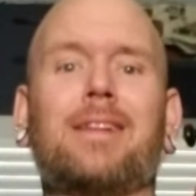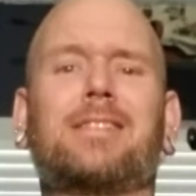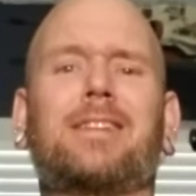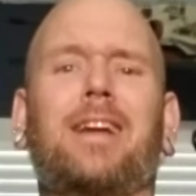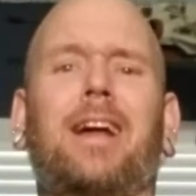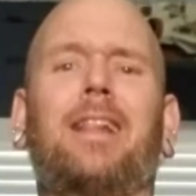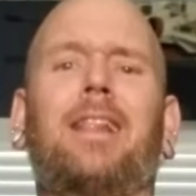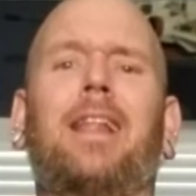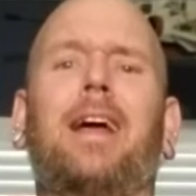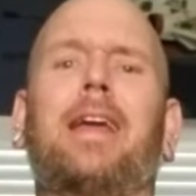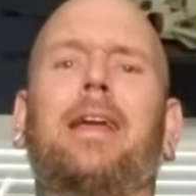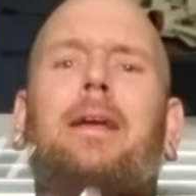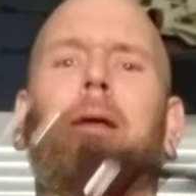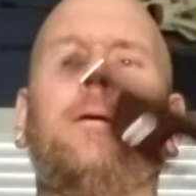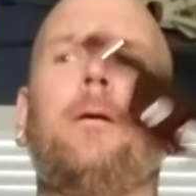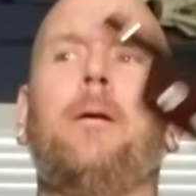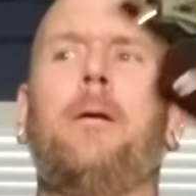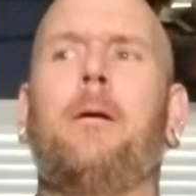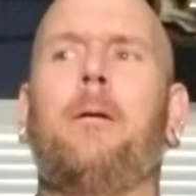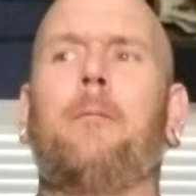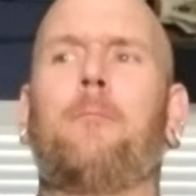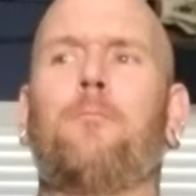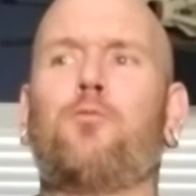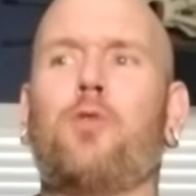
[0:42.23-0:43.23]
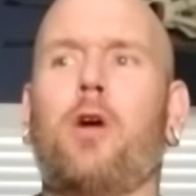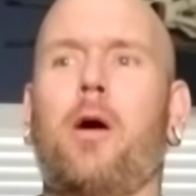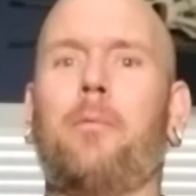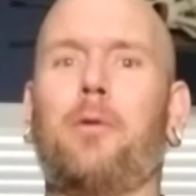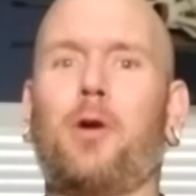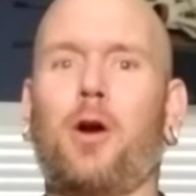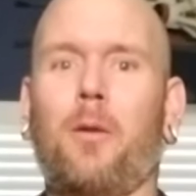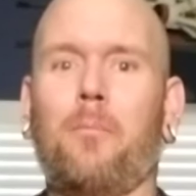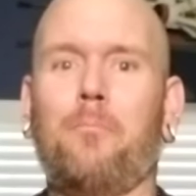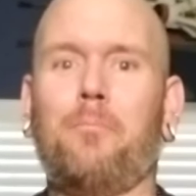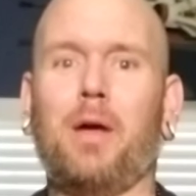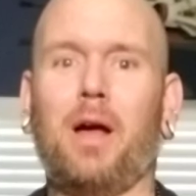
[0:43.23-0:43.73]
It's kind of like rubbing
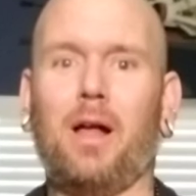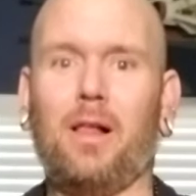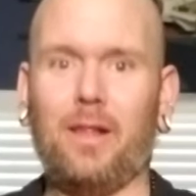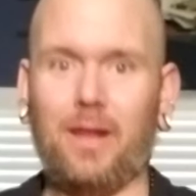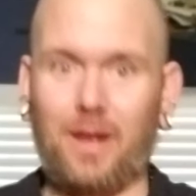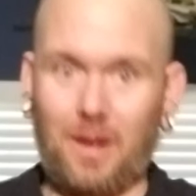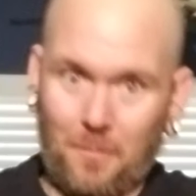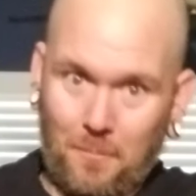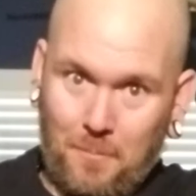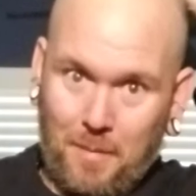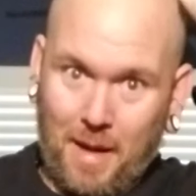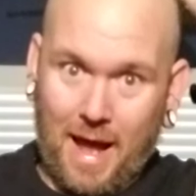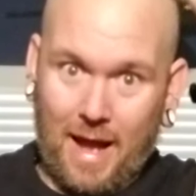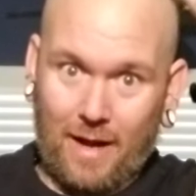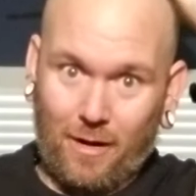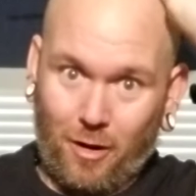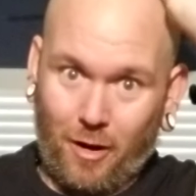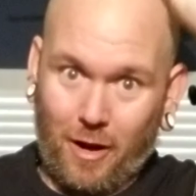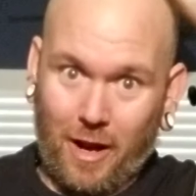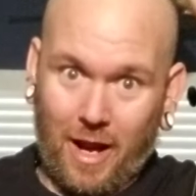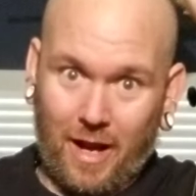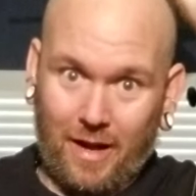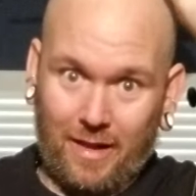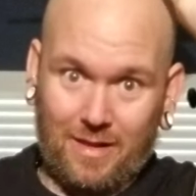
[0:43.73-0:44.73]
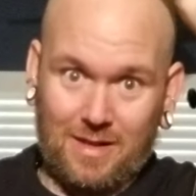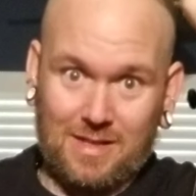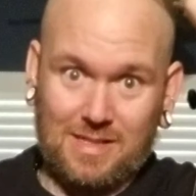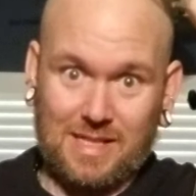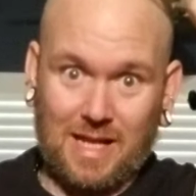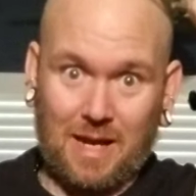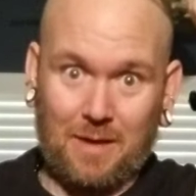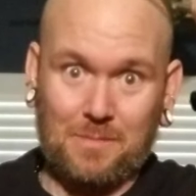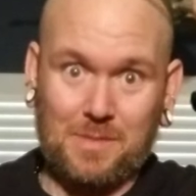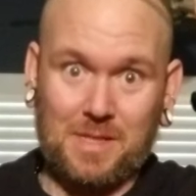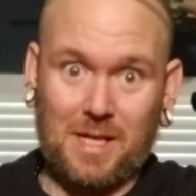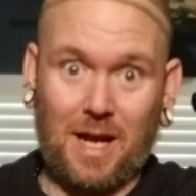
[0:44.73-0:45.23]
our belly and patting our head at the
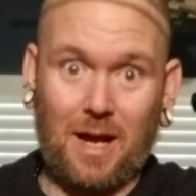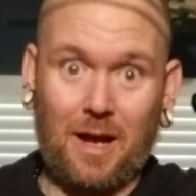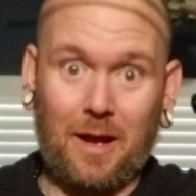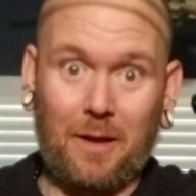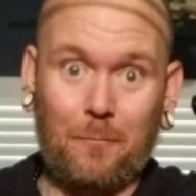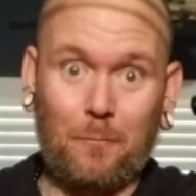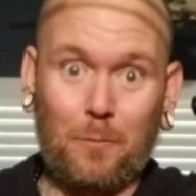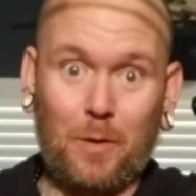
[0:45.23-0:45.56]
same time,